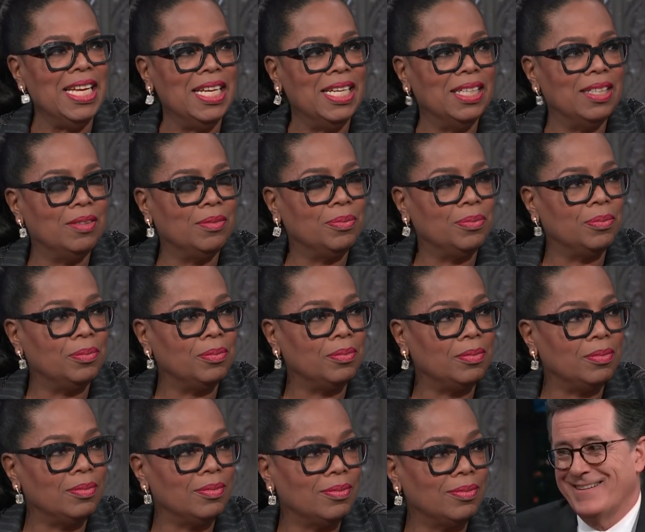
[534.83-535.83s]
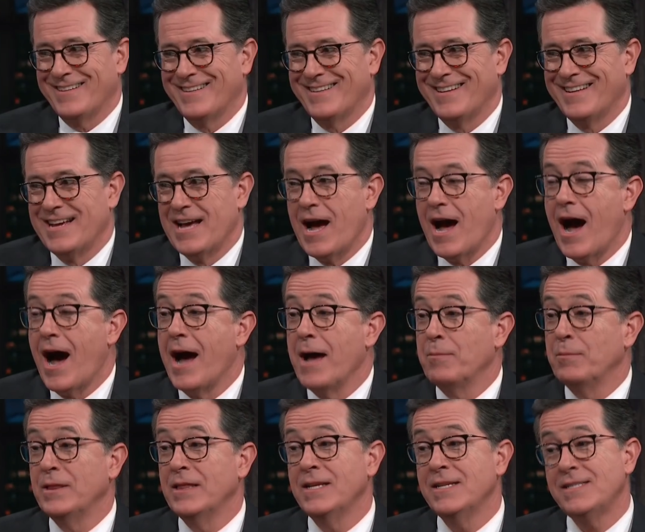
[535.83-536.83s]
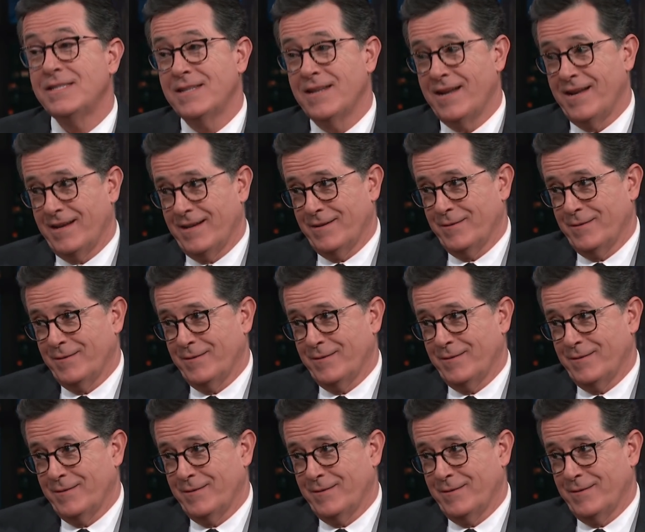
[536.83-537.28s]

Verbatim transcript: I'm not. I'm listening.